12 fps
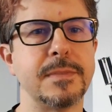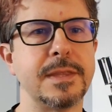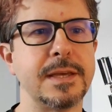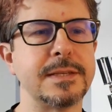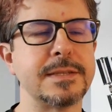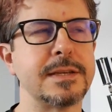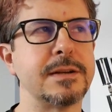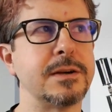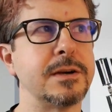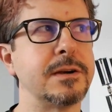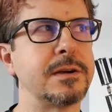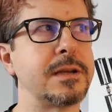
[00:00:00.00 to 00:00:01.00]
things that
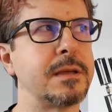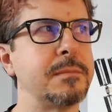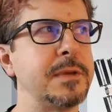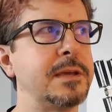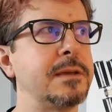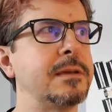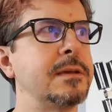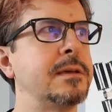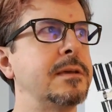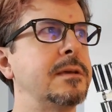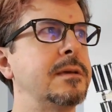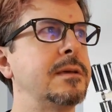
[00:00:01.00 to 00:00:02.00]
are coming
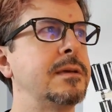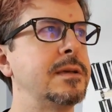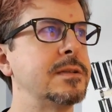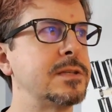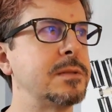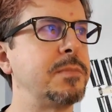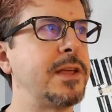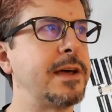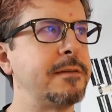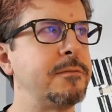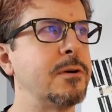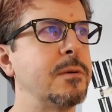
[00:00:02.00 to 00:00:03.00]
into the
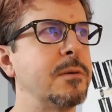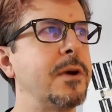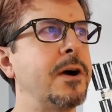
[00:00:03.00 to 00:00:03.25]
platform.